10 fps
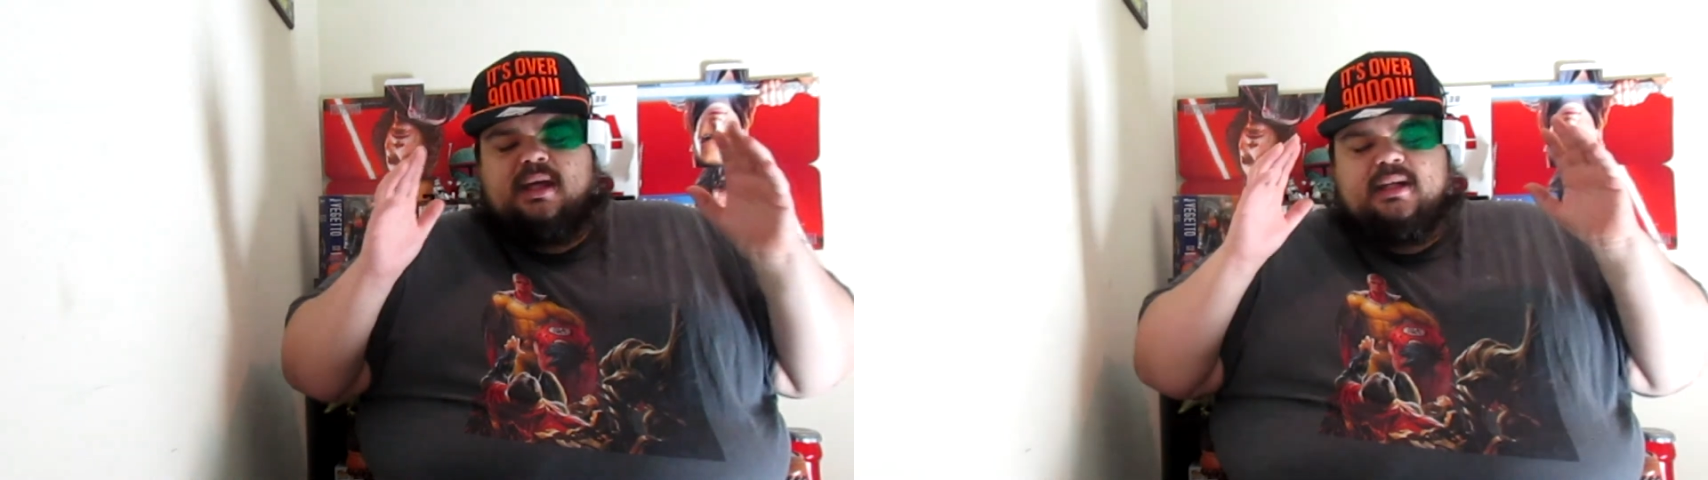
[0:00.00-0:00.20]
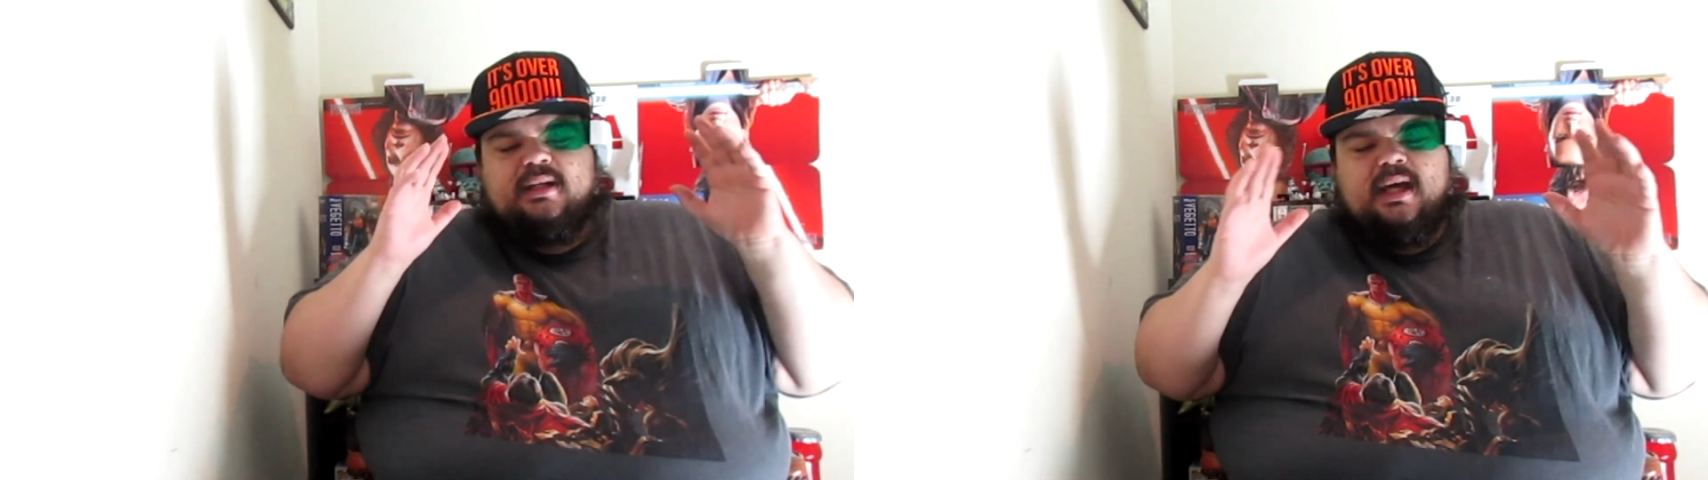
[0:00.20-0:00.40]
I
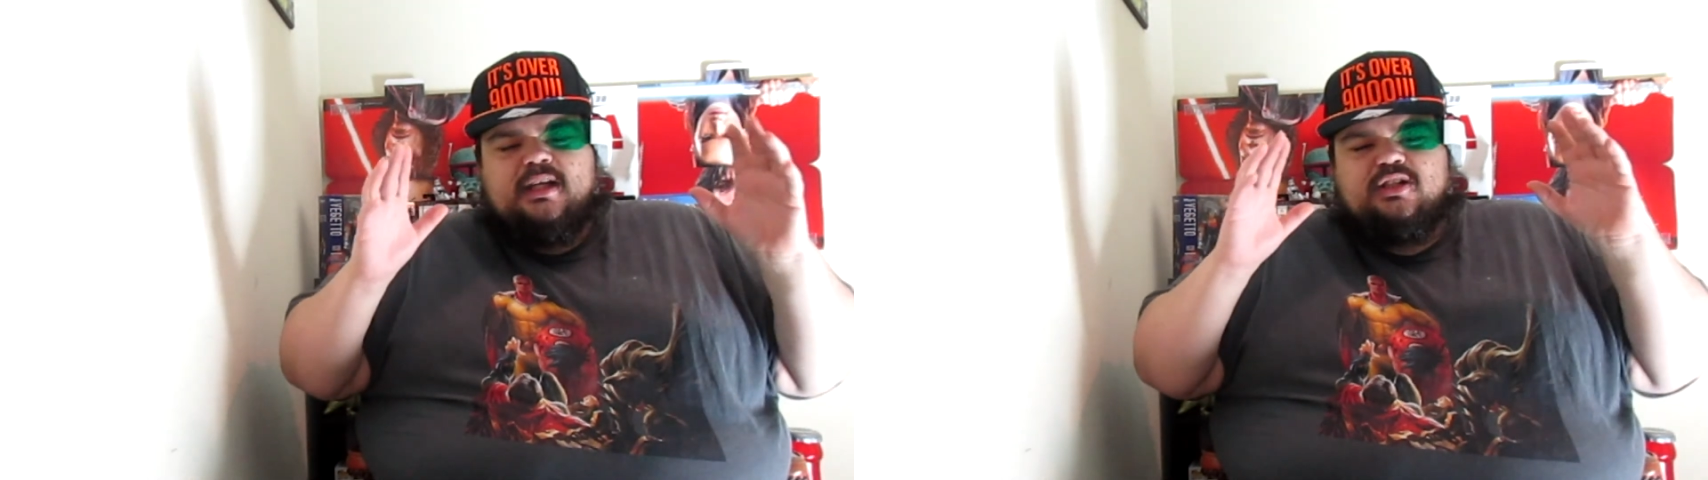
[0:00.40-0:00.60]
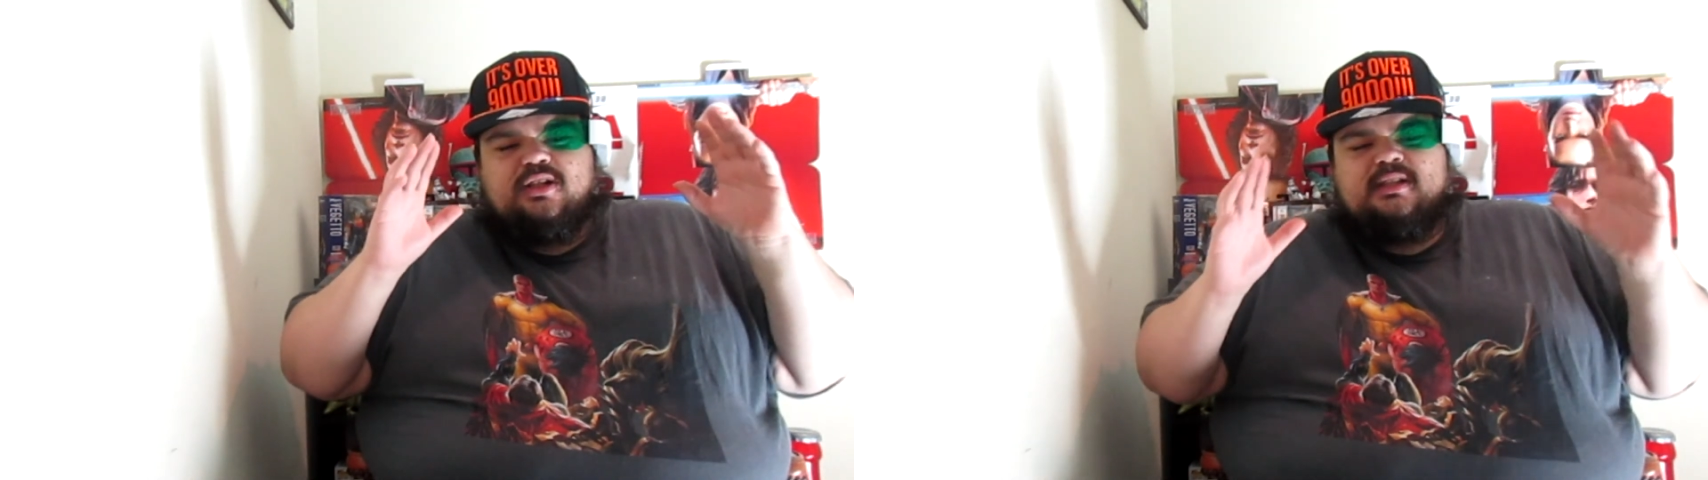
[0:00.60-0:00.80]

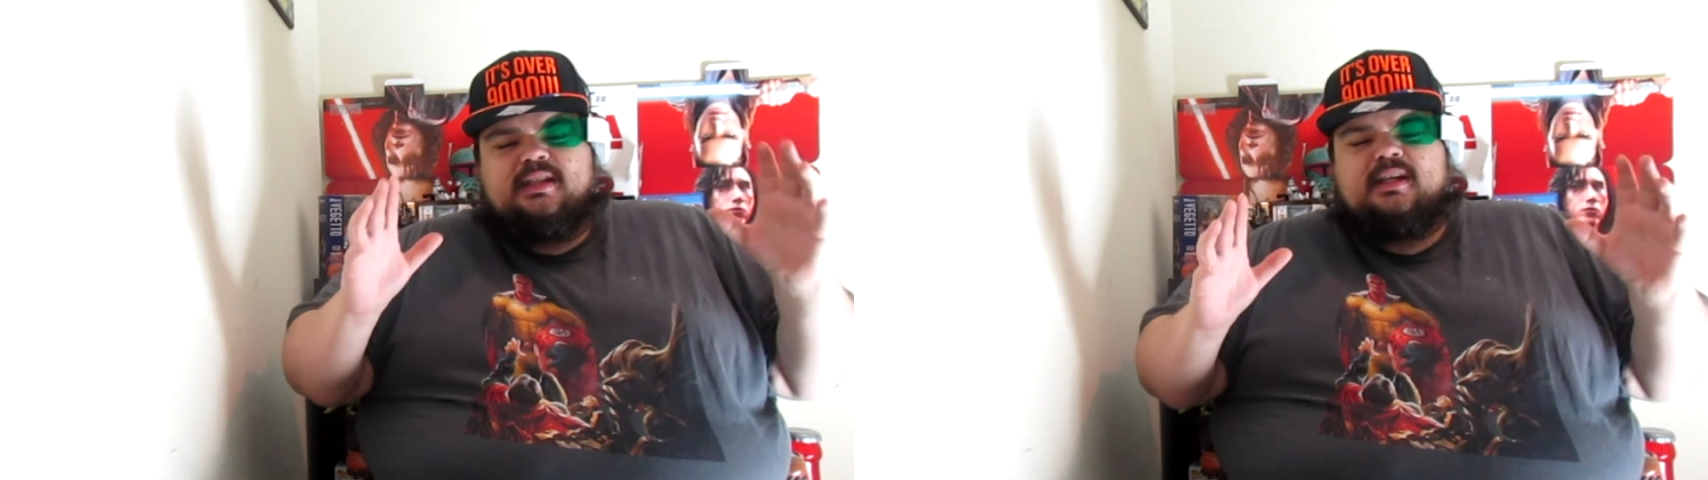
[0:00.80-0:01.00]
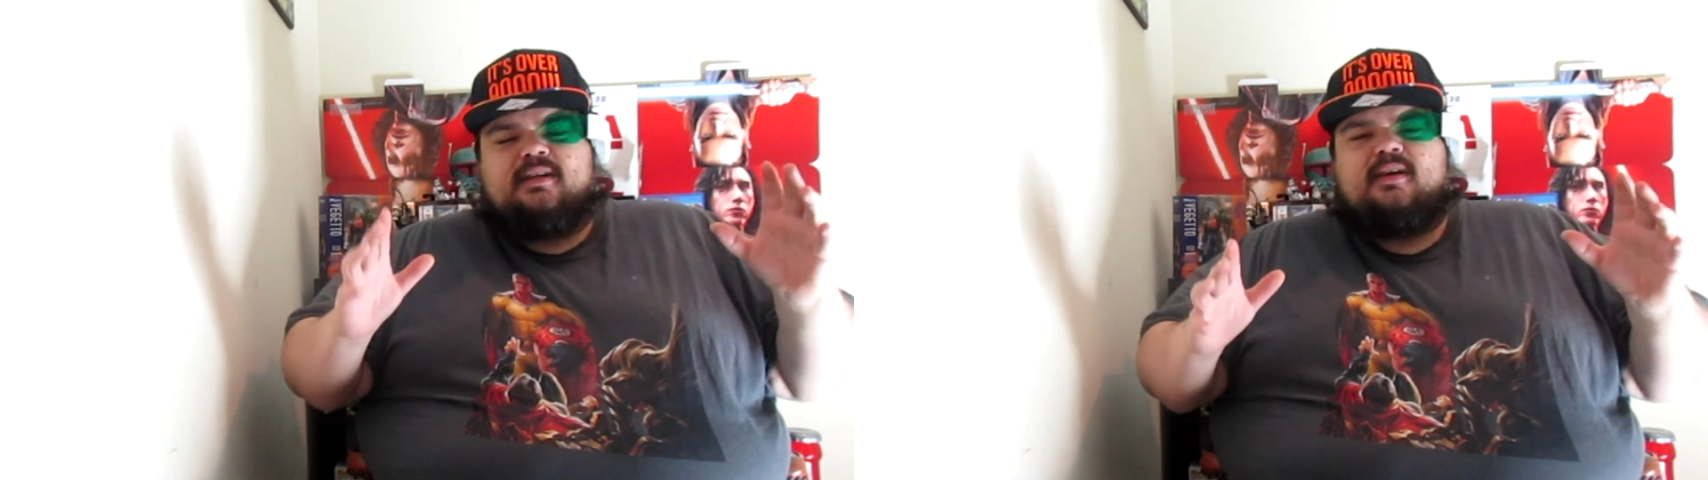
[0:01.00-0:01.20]
cannot stress
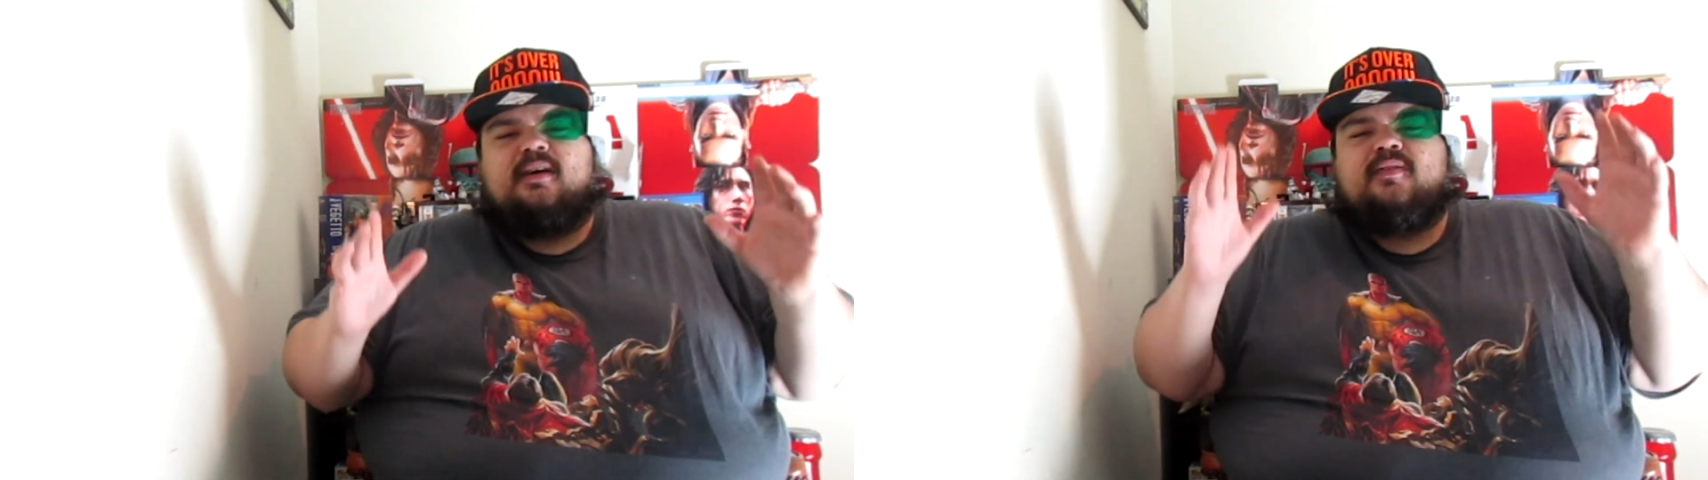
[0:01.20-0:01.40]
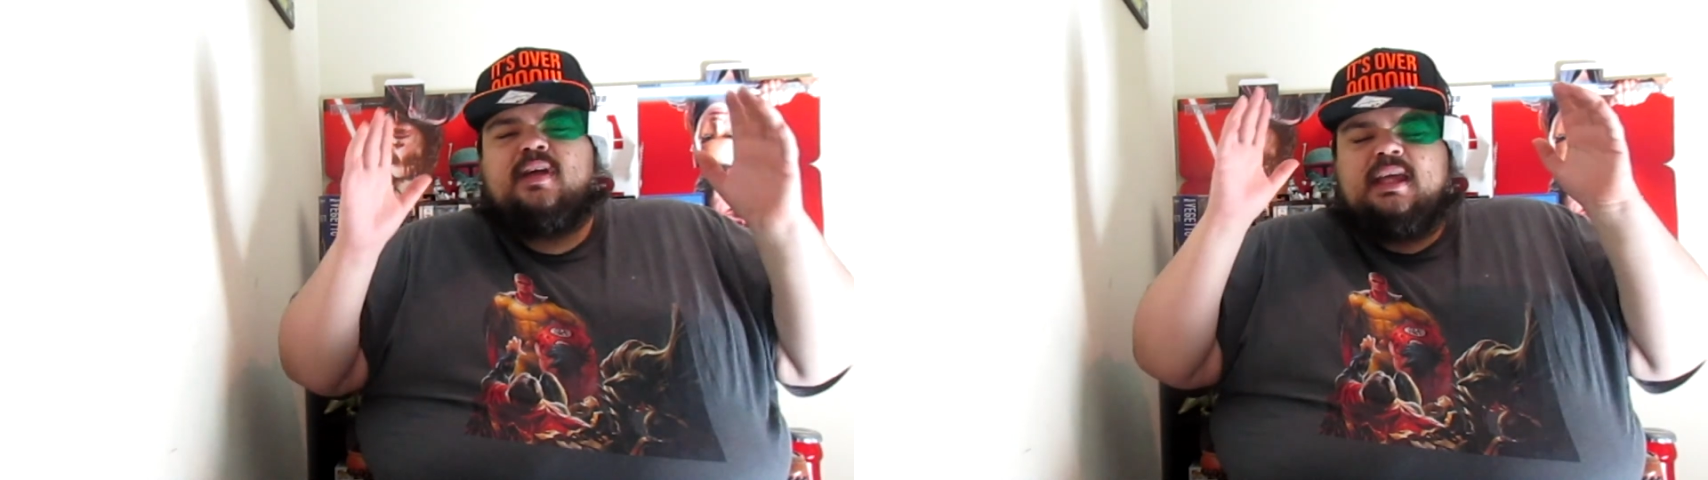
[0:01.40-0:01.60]
that
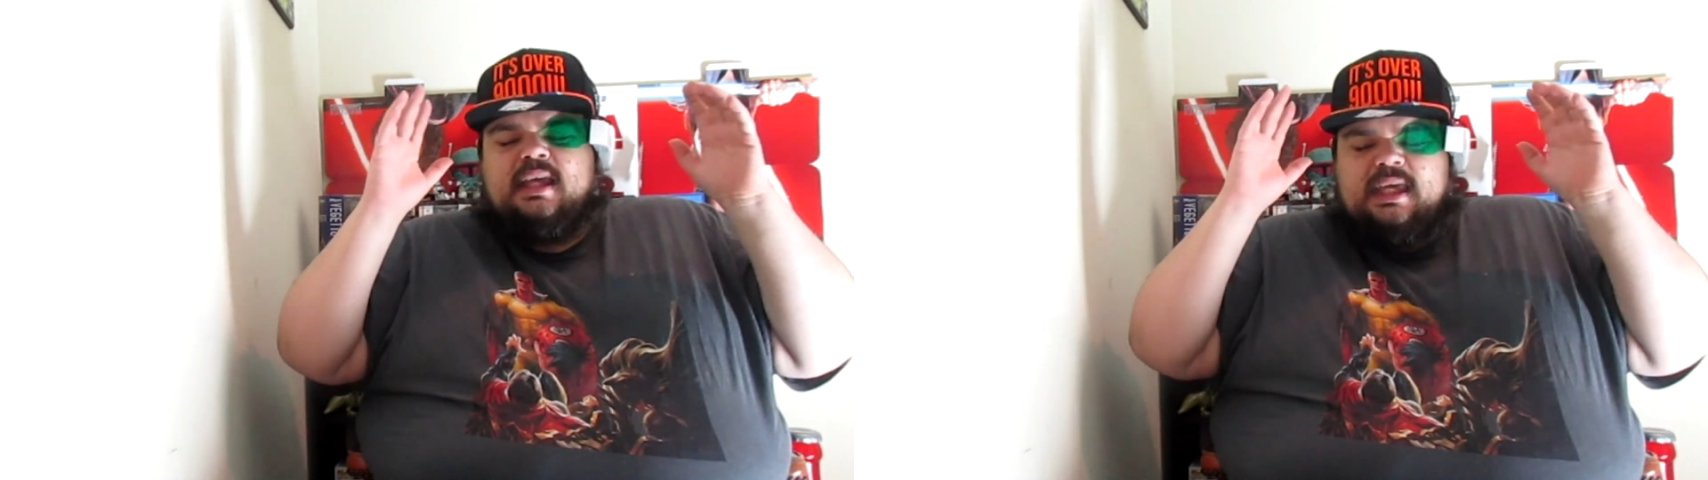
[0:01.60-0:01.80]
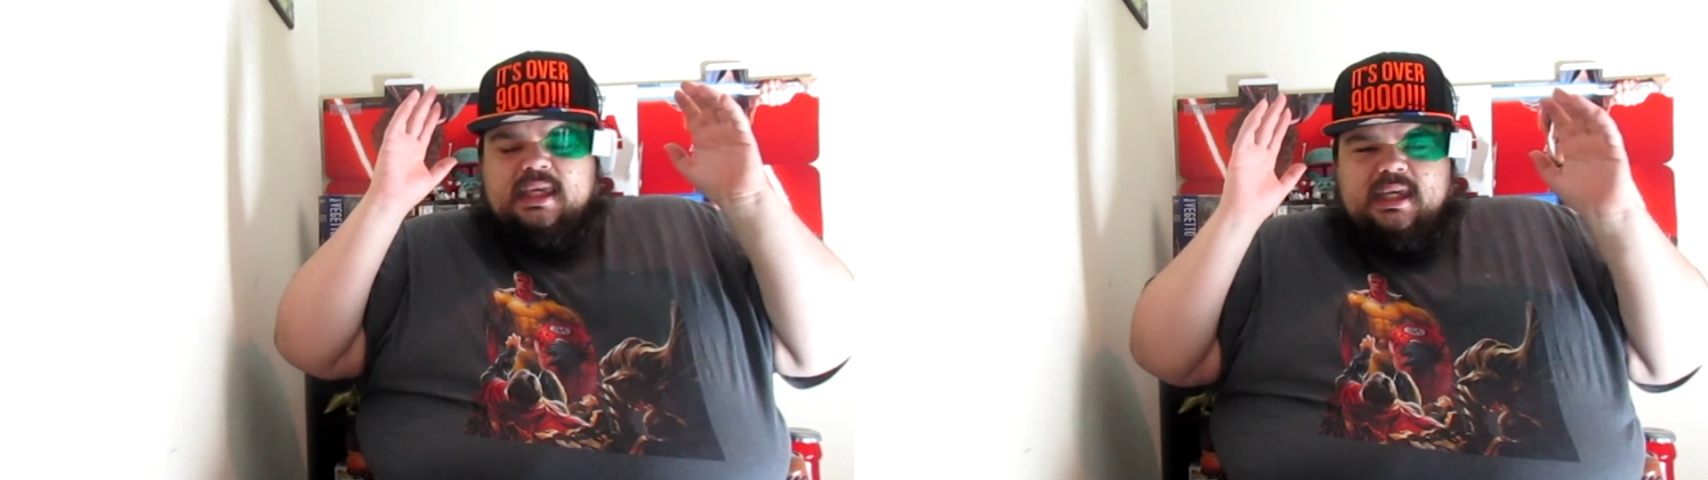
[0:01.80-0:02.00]
enough.
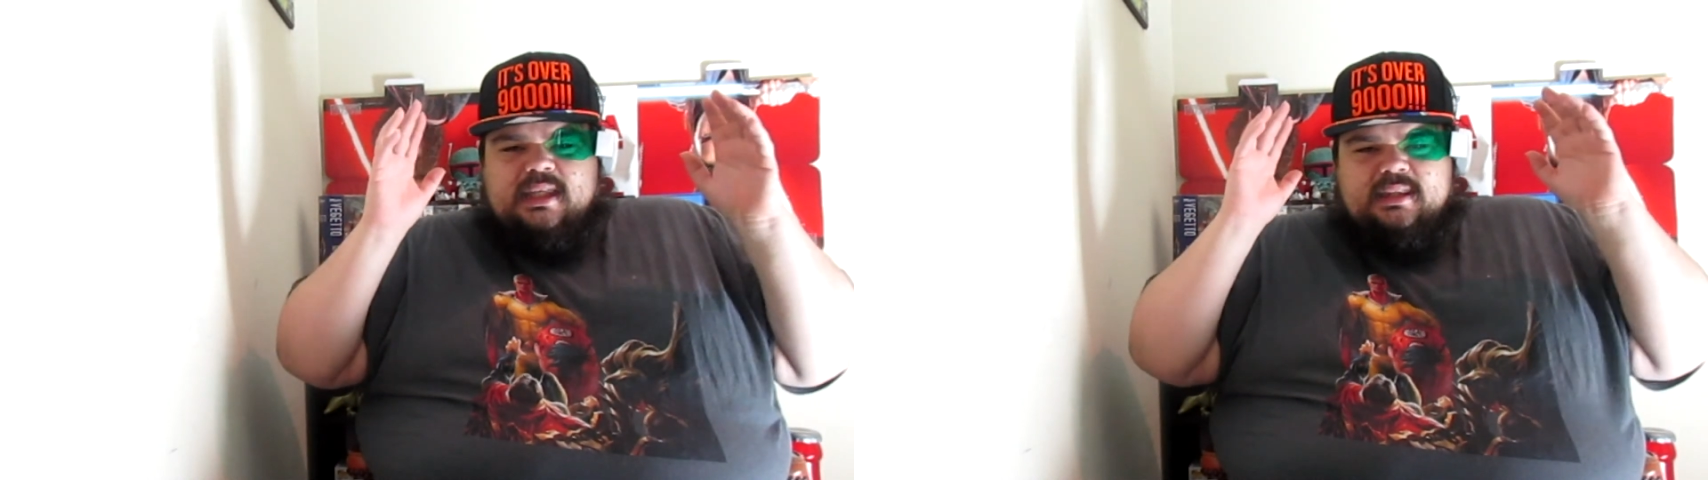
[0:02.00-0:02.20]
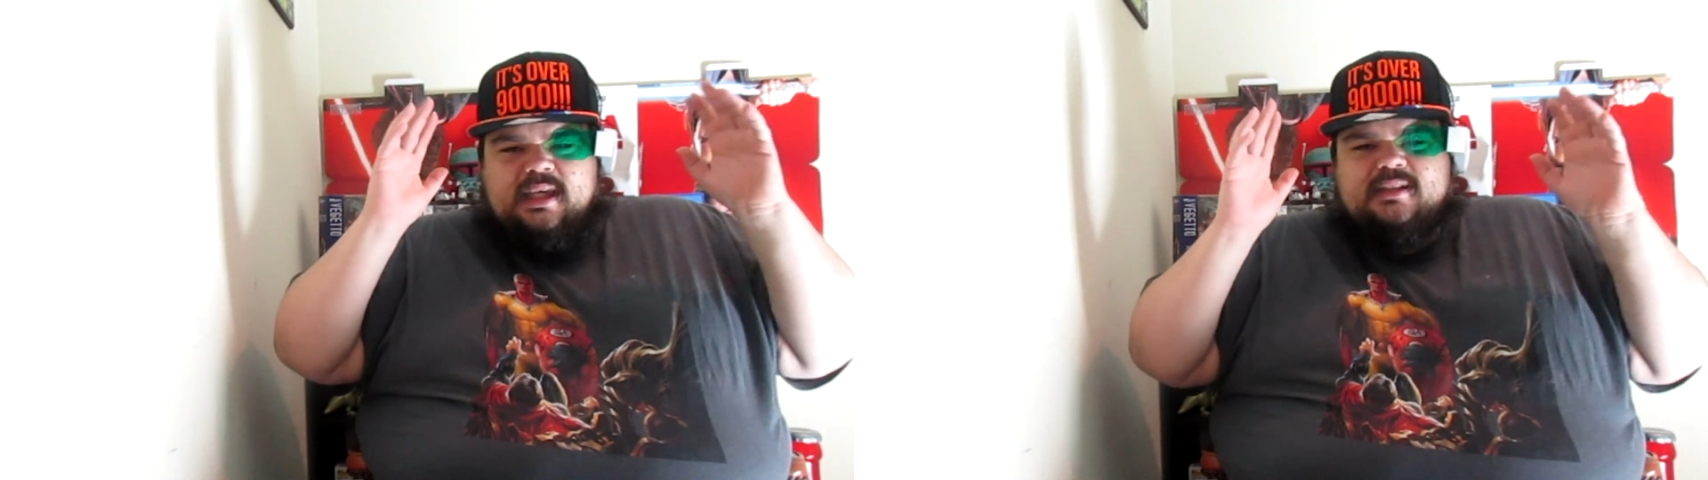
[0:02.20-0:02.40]
Hit that